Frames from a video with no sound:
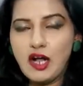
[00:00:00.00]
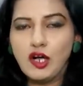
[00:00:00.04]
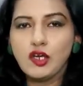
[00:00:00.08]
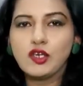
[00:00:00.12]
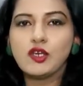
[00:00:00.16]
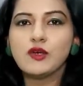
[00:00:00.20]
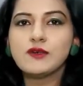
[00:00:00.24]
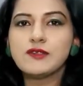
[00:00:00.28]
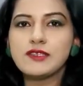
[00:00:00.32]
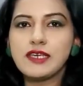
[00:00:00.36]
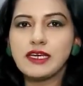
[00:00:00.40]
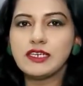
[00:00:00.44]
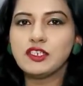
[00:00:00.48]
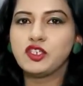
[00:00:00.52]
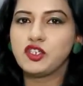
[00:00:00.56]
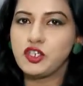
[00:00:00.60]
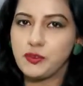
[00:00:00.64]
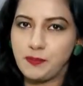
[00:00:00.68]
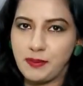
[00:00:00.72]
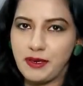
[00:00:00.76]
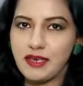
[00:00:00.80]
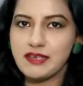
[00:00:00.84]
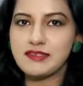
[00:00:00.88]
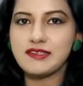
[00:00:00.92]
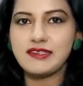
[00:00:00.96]
using
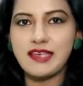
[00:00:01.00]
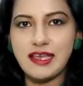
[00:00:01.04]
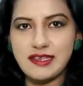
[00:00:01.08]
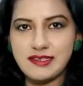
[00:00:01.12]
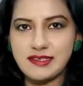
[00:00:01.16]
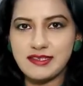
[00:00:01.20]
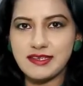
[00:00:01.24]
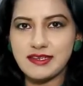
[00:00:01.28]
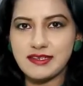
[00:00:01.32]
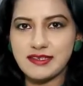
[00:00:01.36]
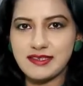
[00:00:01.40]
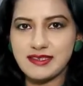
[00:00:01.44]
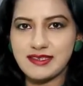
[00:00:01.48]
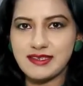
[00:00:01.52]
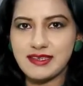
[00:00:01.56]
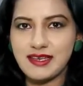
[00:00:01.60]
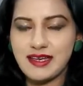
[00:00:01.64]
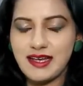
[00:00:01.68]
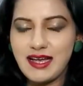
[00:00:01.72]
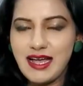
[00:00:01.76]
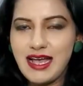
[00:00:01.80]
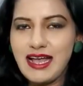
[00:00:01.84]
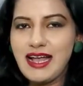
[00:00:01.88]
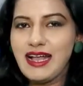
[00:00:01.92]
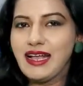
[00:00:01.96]
GPS sensors.
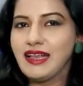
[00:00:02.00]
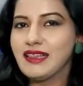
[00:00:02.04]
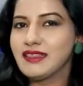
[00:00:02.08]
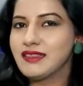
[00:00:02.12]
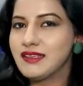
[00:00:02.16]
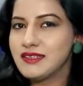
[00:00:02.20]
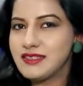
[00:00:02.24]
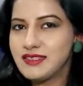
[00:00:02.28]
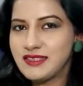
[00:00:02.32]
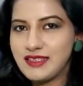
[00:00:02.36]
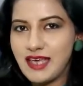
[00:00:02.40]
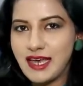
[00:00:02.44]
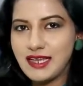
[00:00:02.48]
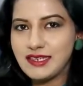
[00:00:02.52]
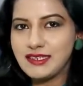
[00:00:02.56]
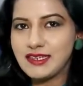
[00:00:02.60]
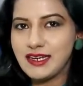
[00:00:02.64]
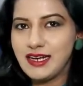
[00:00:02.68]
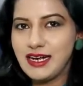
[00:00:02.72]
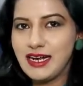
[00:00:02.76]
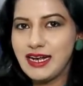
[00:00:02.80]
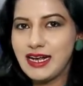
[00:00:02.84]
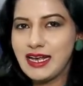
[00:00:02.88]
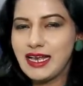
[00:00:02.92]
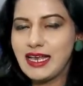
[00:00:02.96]
This
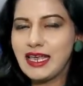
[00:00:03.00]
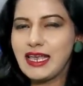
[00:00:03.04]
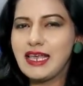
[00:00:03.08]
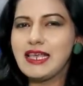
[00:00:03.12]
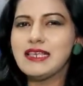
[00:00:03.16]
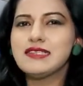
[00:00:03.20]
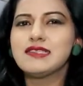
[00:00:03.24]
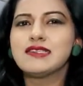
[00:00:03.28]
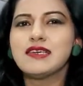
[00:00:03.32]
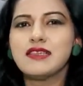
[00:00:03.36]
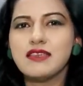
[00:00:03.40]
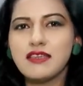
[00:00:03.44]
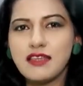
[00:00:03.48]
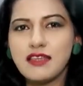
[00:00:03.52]
center is the